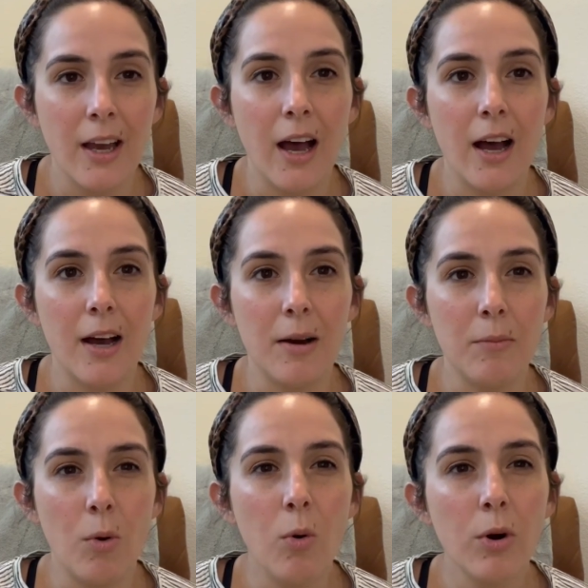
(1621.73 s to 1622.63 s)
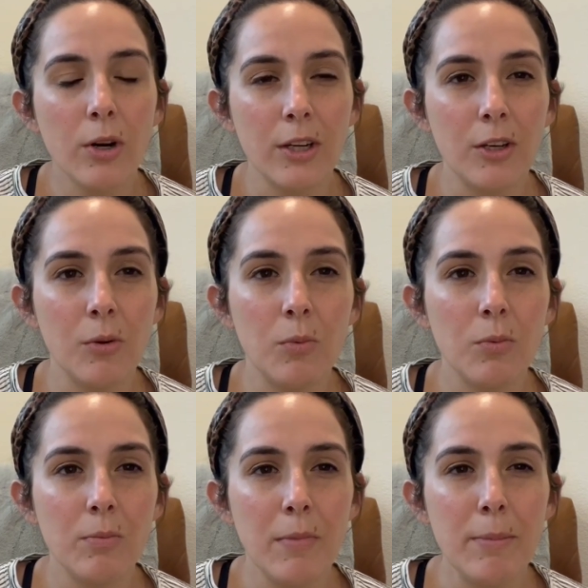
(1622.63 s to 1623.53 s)
Or, you know,
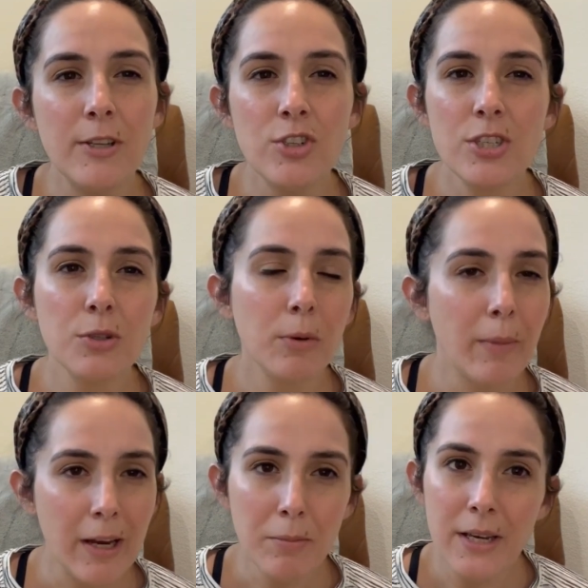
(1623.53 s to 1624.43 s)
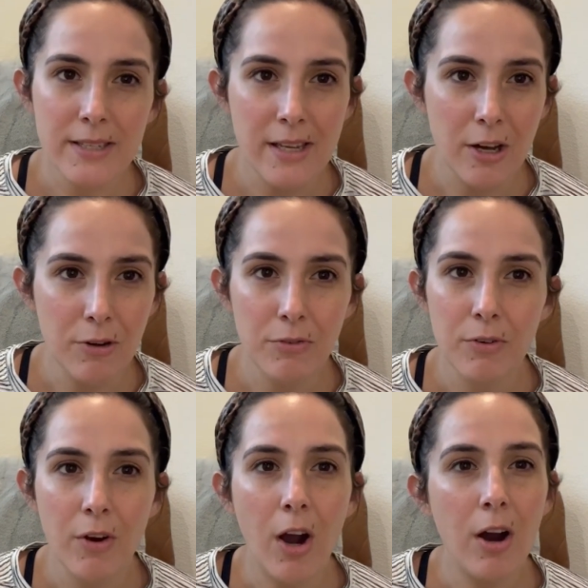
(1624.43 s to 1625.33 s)
maybe just to remind myself
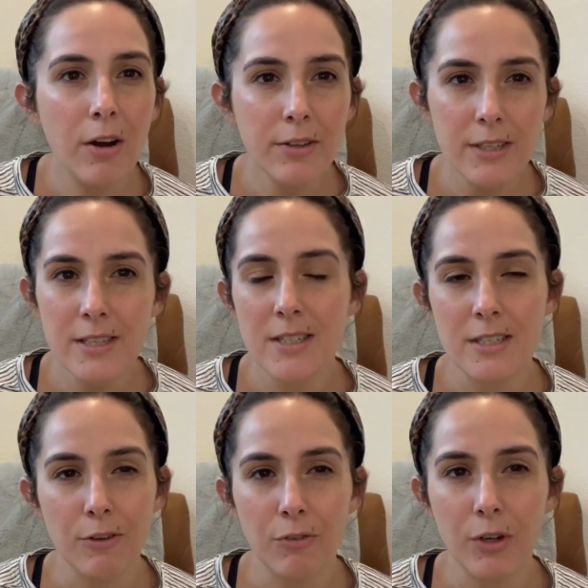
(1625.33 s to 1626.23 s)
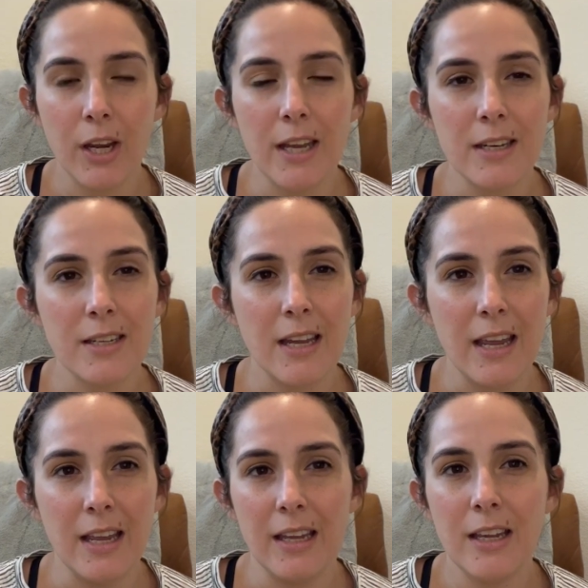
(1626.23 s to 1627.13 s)
of all these different
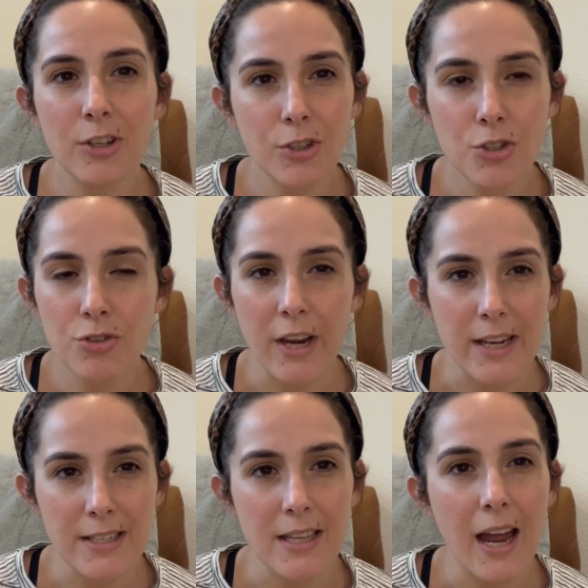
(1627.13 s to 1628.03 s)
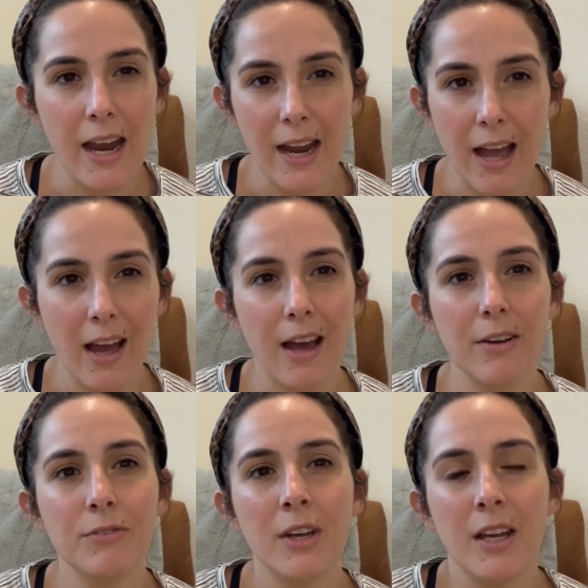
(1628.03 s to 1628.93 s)
inner strengths that I
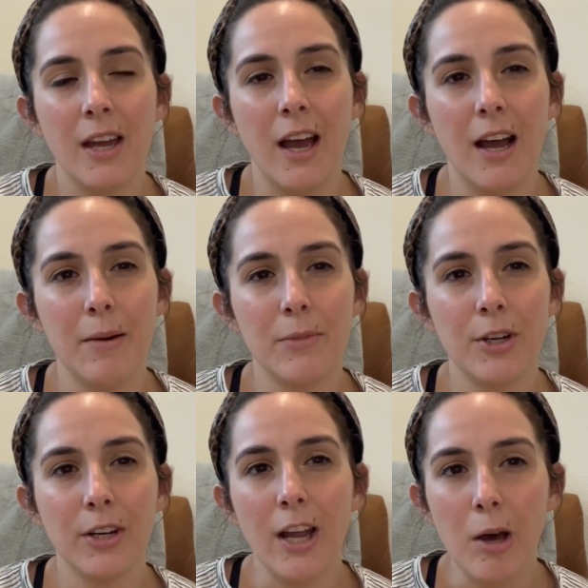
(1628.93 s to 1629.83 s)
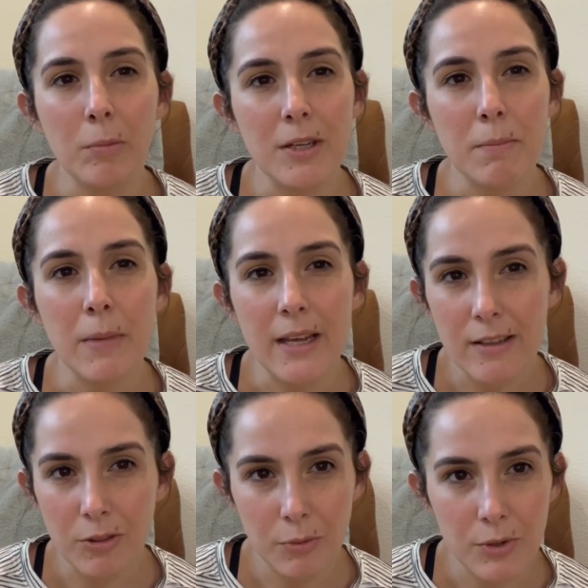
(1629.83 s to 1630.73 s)
have that are going to help me to make
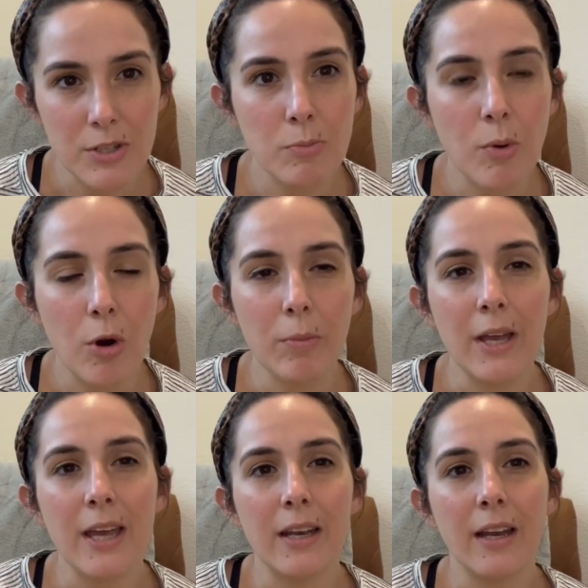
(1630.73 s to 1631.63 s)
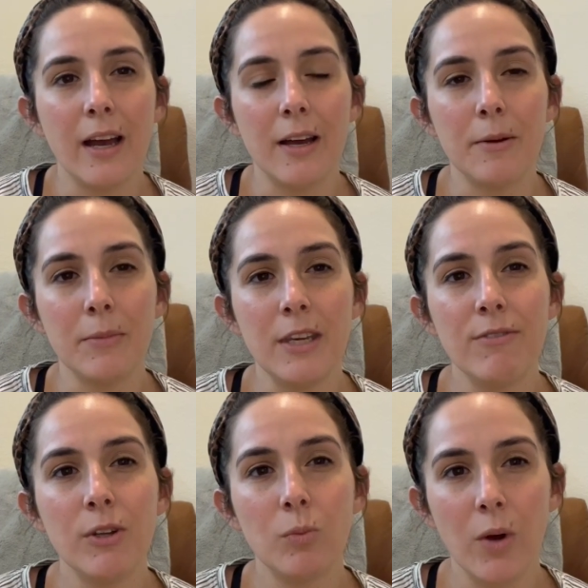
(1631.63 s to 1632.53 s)
it through this moment,
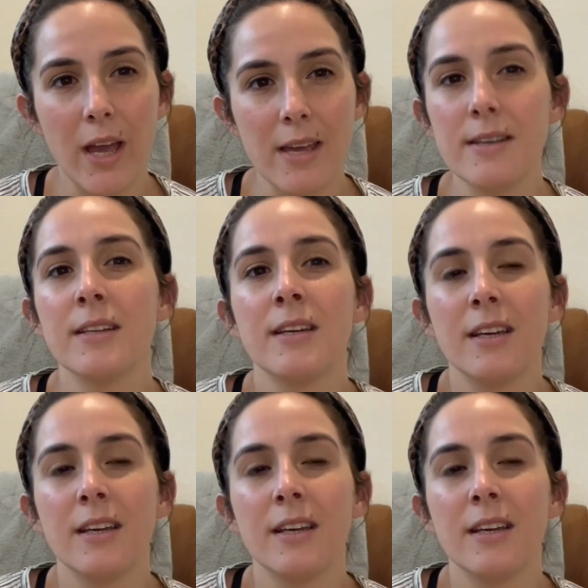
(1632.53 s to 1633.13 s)
even when